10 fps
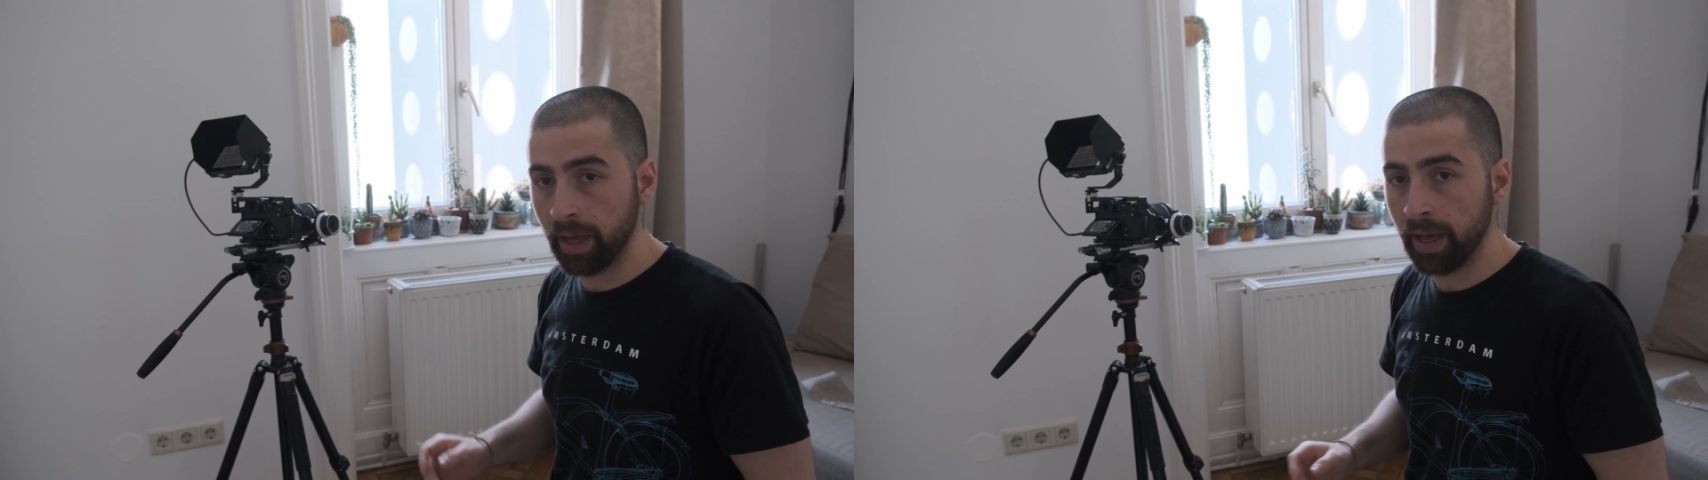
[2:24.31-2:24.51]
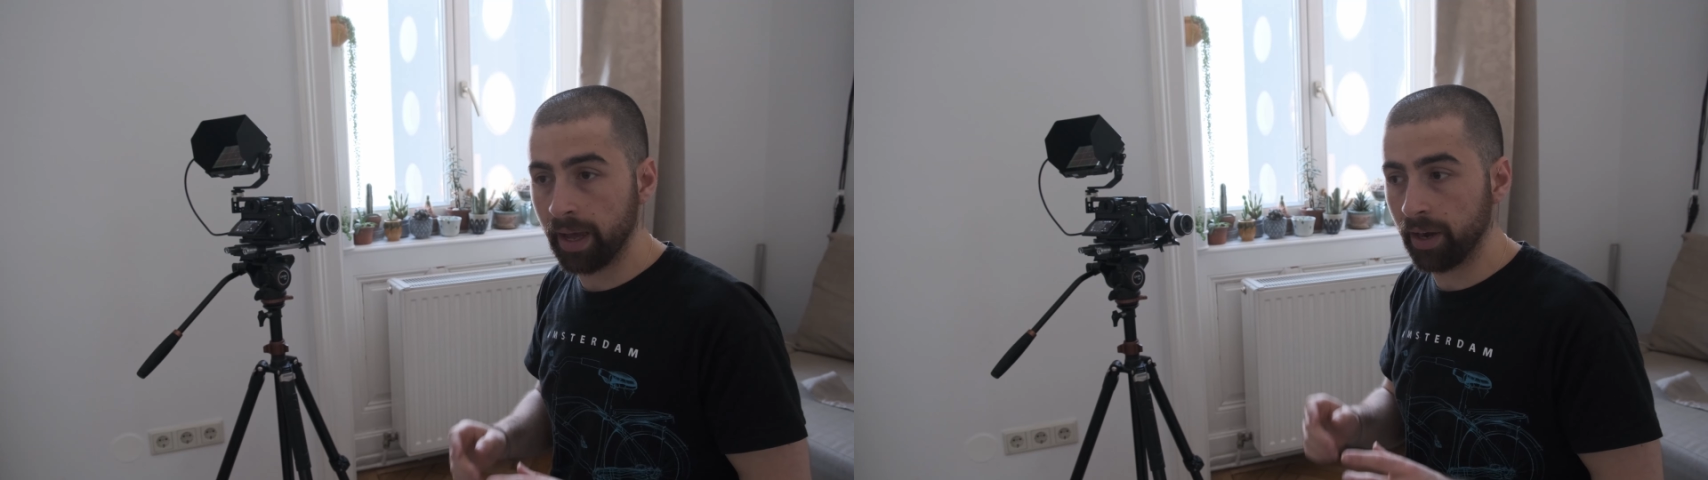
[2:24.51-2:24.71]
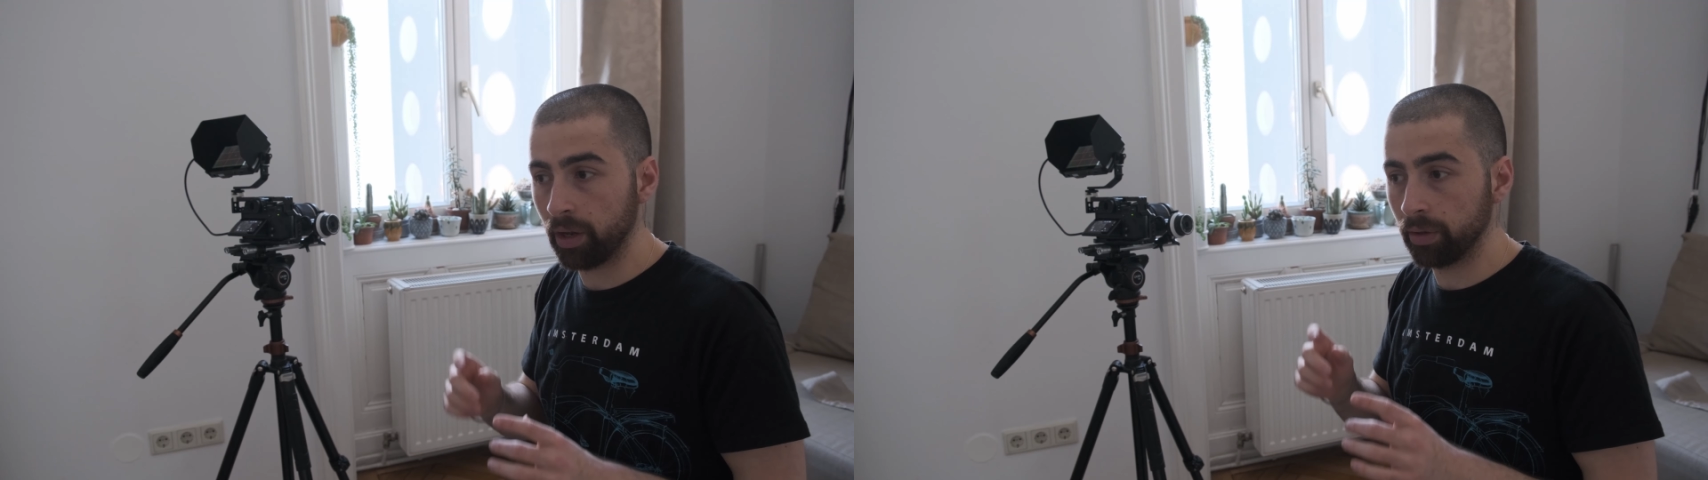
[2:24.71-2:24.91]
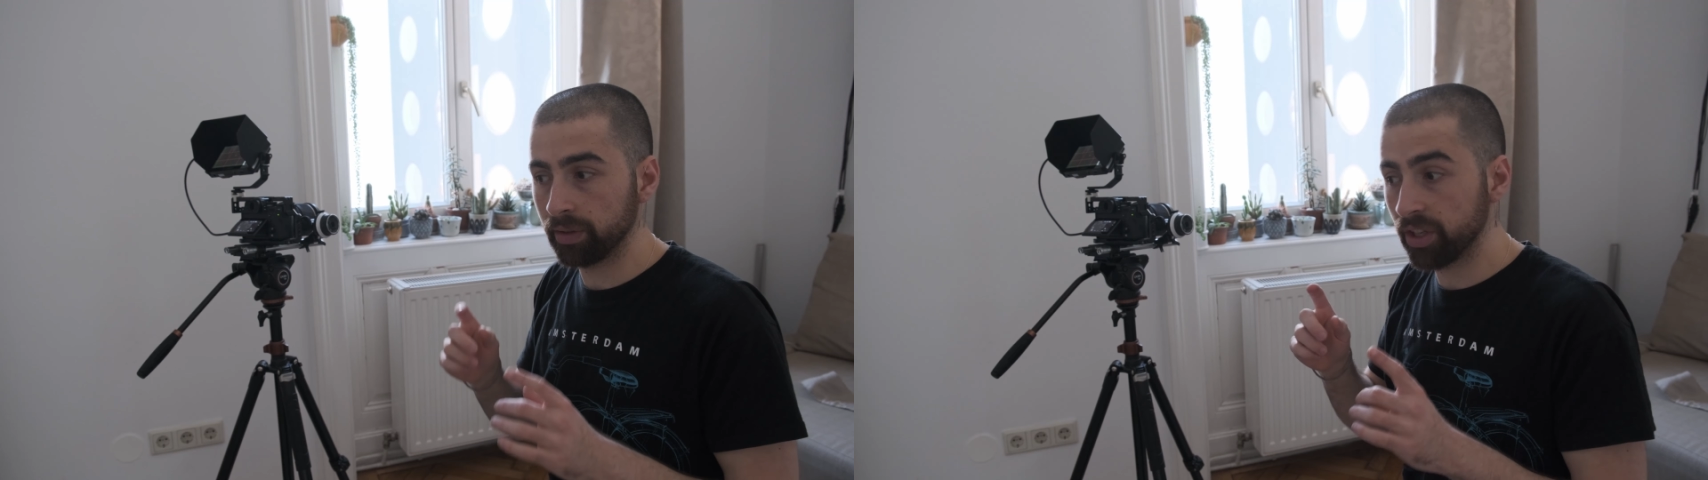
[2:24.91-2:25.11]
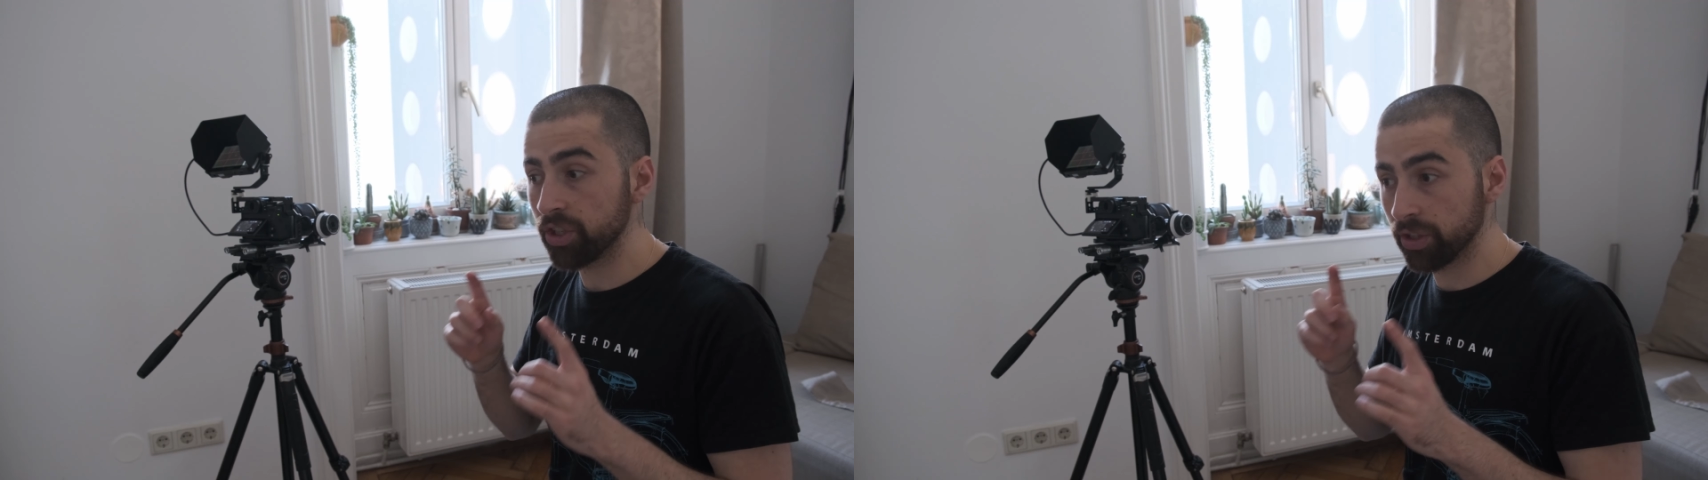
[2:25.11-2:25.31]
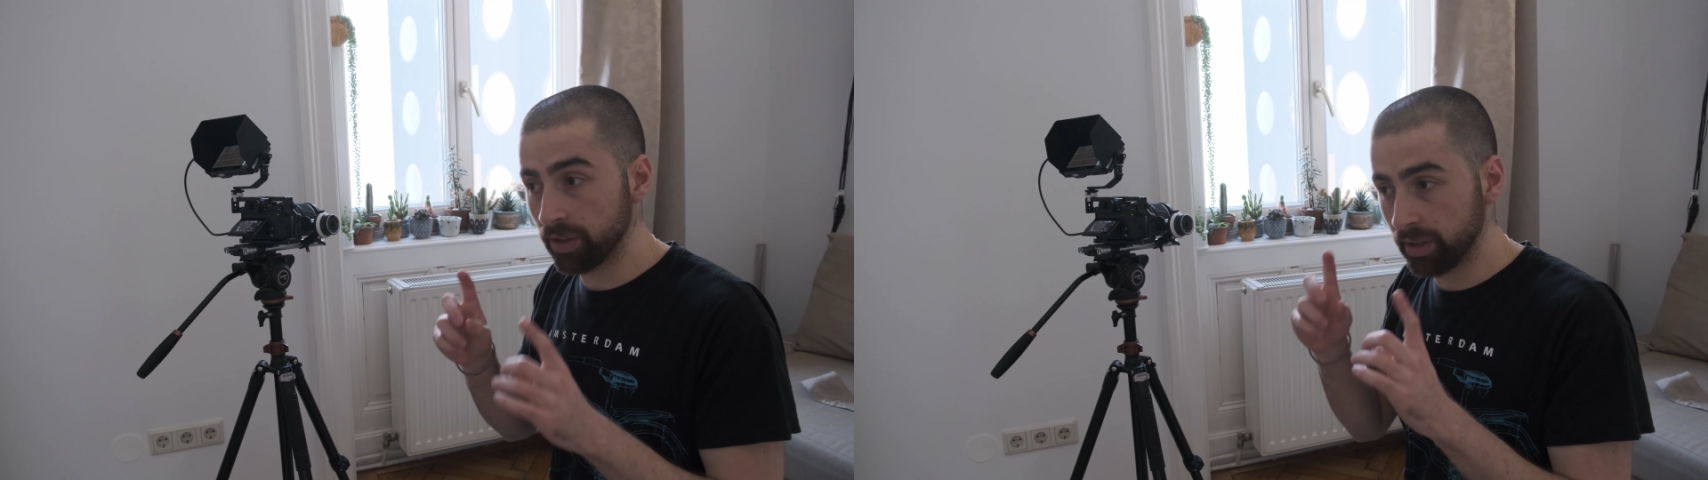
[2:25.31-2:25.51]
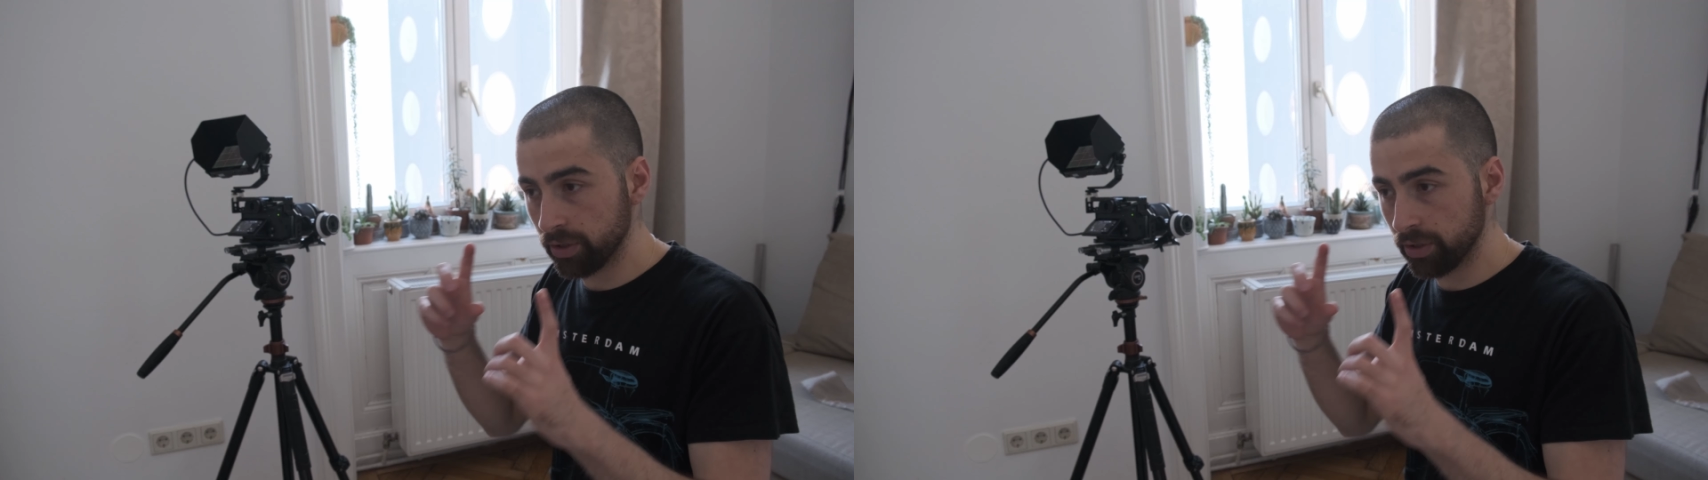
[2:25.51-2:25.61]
and I'll digitally